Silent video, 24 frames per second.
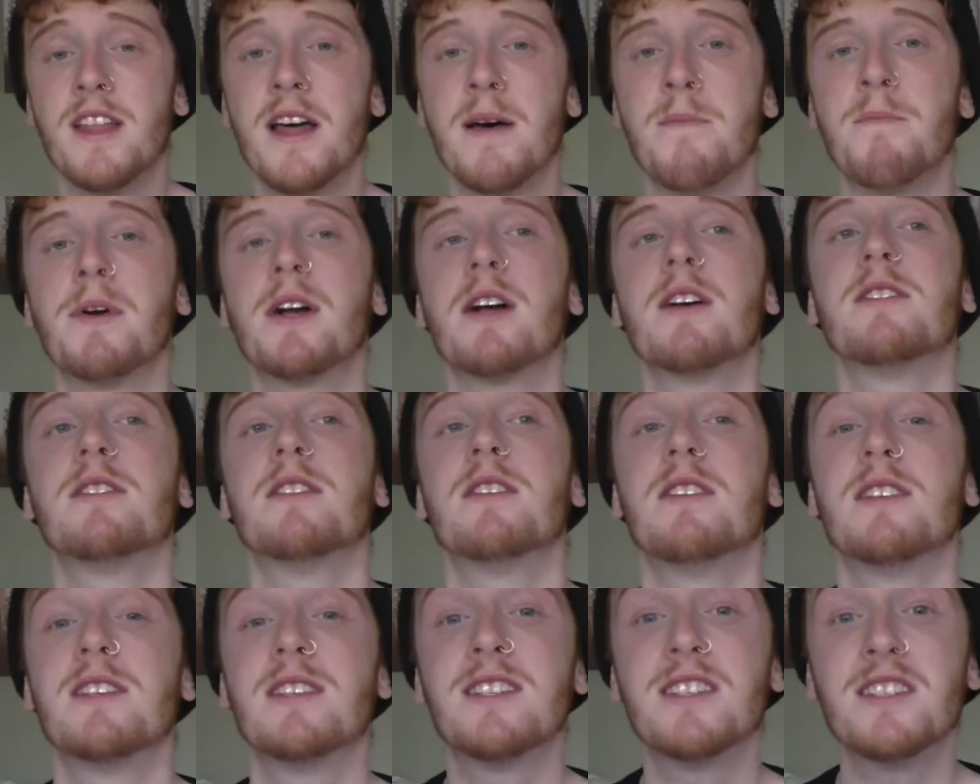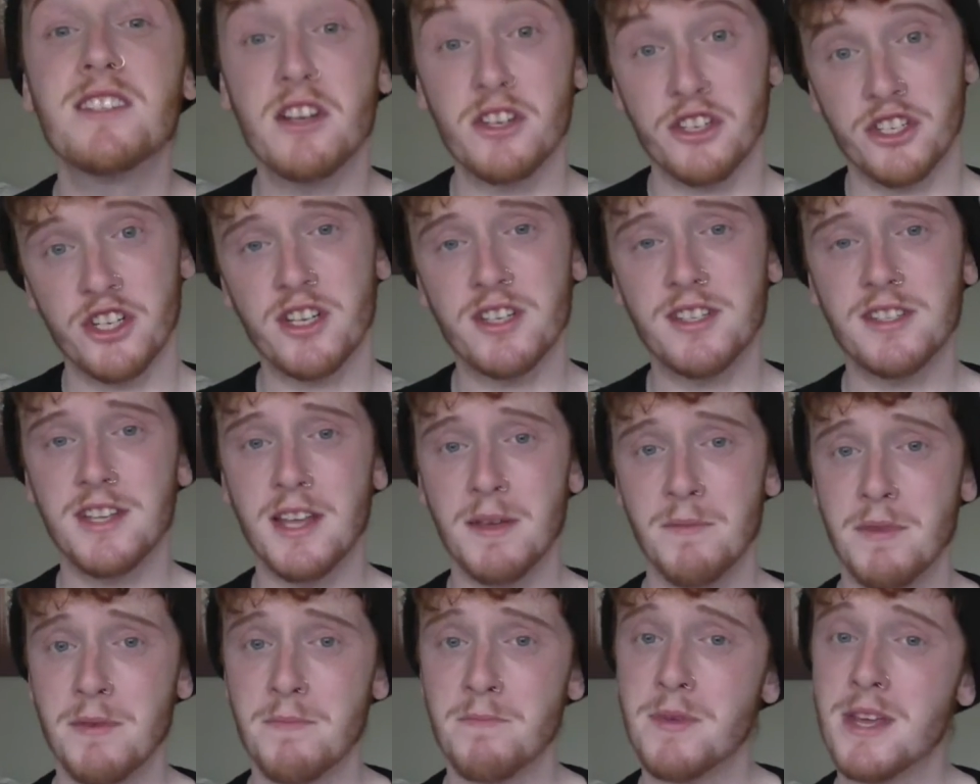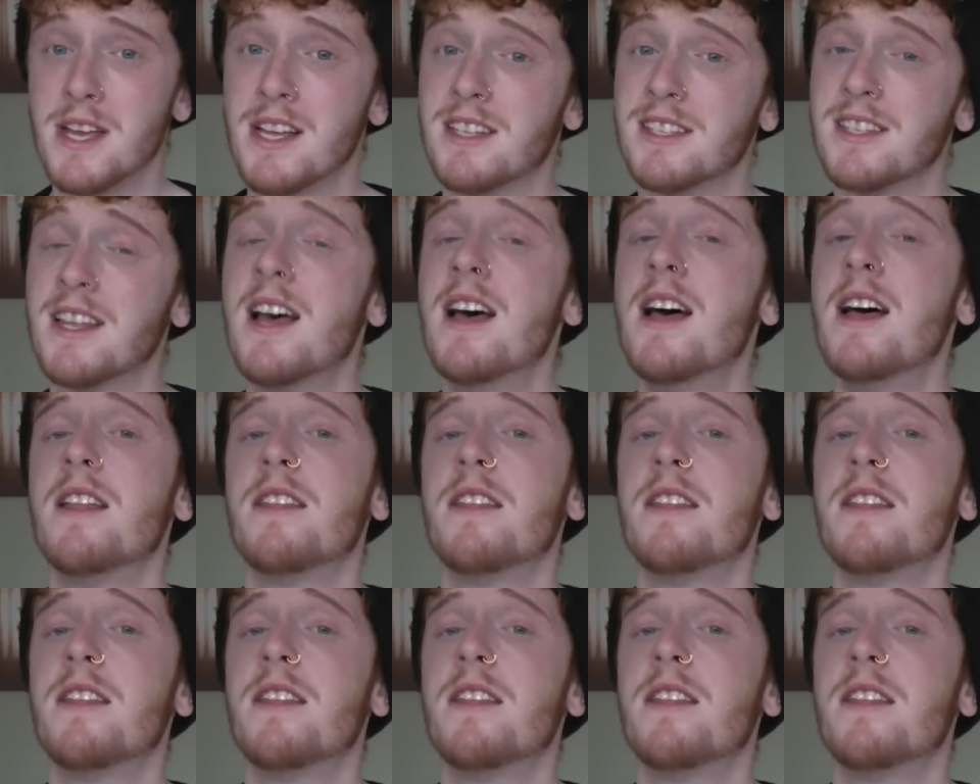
that because it is such a statement piece